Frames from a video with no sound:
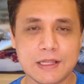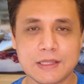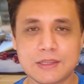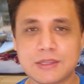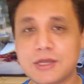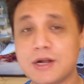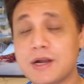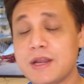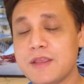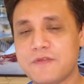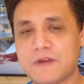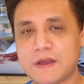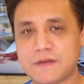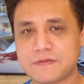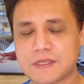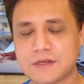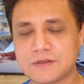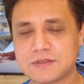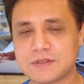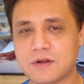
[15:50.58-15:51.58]

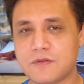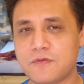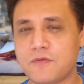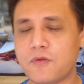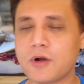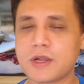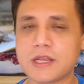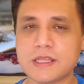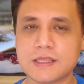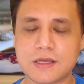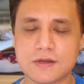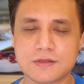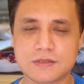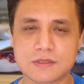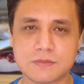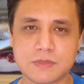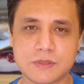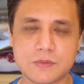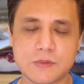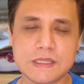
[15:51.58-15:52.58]
35,000 or
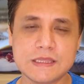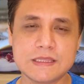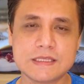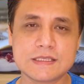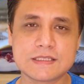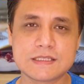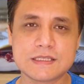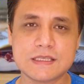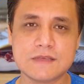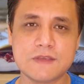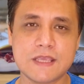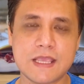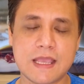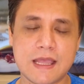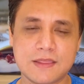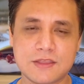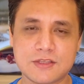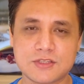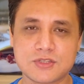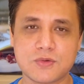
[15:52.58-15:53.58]
40,000 between this TV
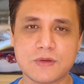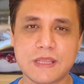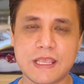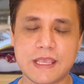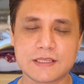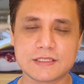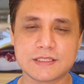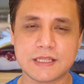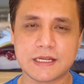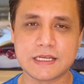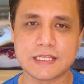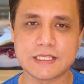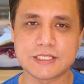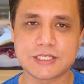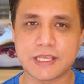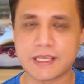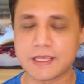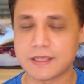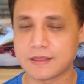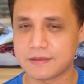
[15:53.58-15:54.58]
and the Sony
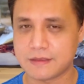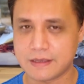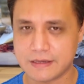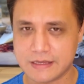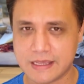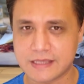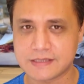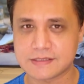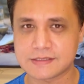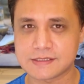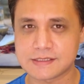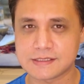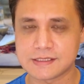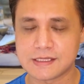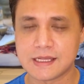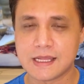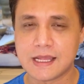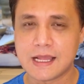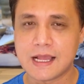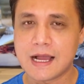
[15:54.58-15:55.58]
X90J, then yes,
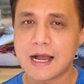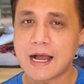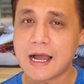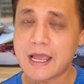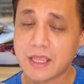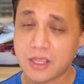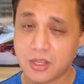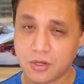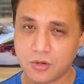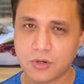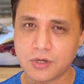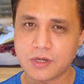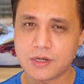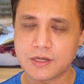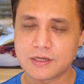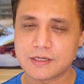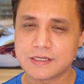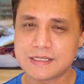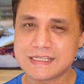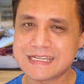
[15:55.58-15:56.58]
I could
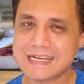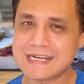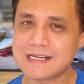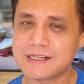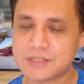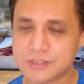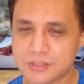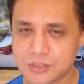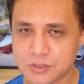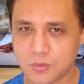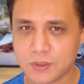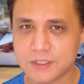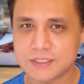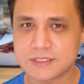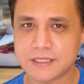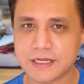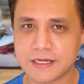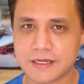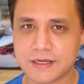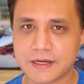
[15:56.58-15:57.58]
tilt towards
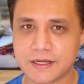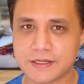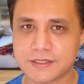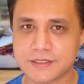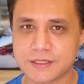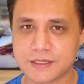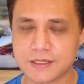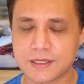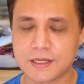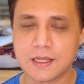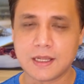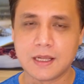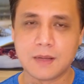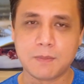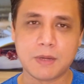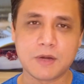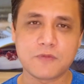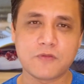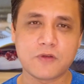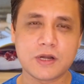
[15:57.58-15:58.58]
that direction.
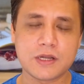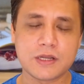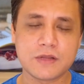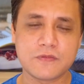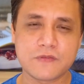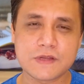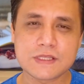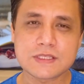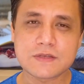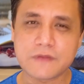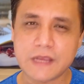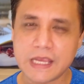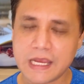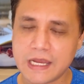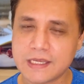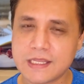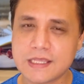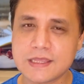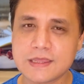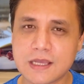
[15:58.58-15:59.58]
But for a difference of
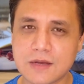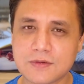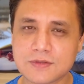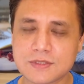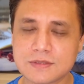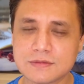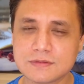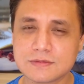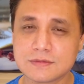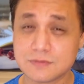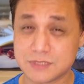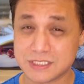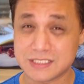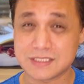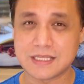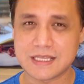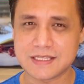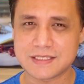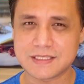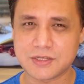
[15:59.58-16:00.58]
18,000, which
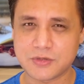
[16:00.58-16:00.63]
is less than